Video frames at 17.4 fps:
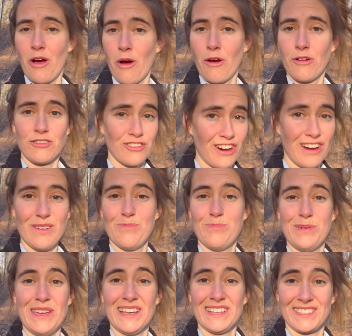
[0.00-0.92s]
try to
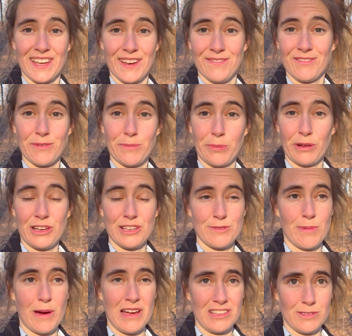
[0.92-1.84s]
be as comfortable as
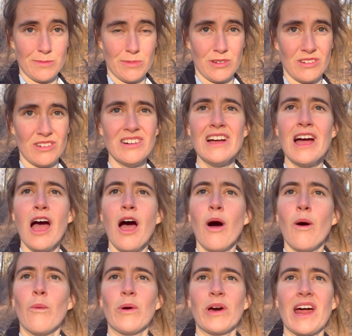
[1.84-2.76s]
possible.
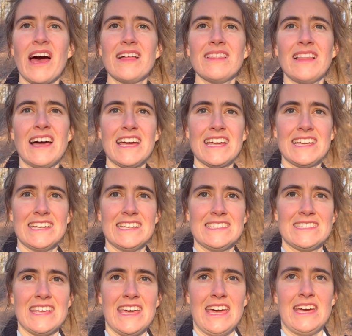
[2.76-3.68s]
What I like
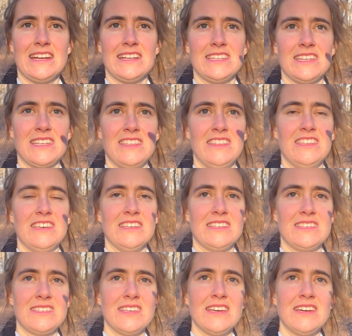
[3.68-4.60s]
is that the
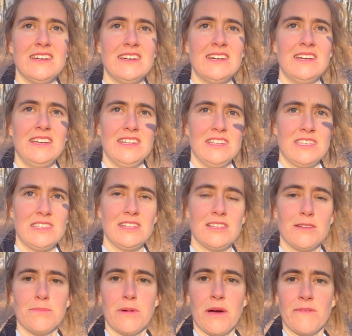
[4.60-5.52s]
sun is
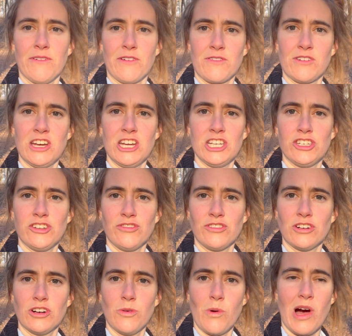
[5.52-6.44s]
still above a ridge
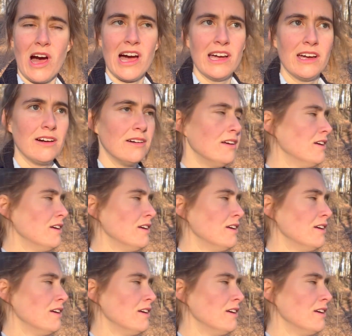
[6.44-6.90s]
for a while